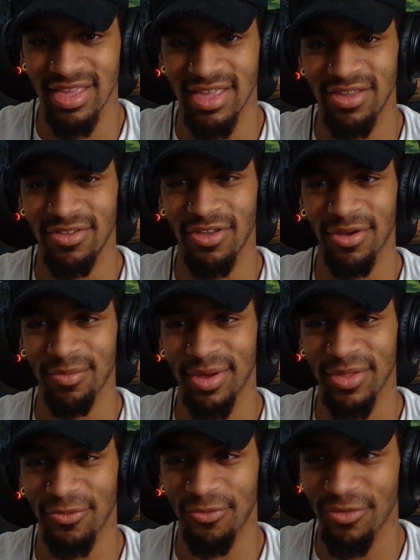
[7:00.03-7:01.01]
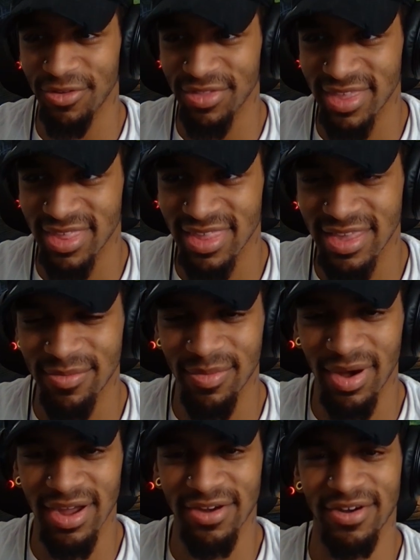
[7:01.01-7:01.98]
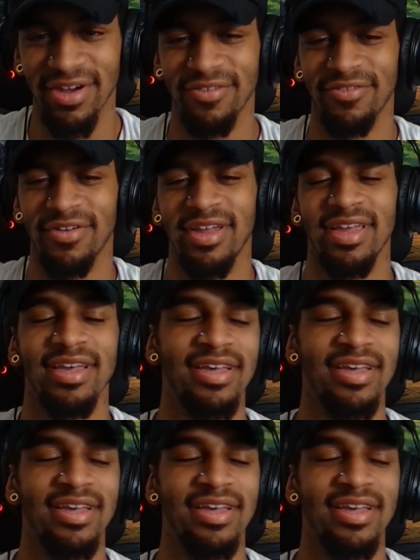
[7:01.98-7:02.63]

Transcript: You're talking about the Walt Disney and Minecraft, right?